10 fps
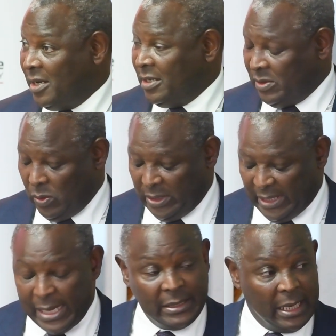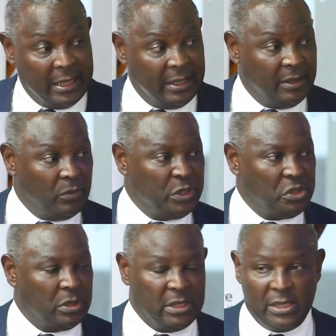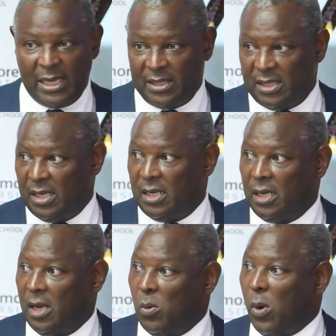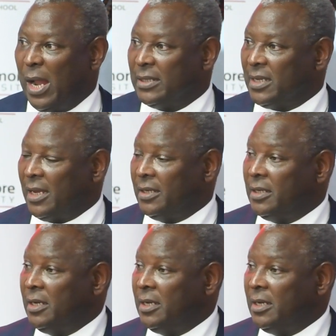So essentially, we shouldn't just see one side.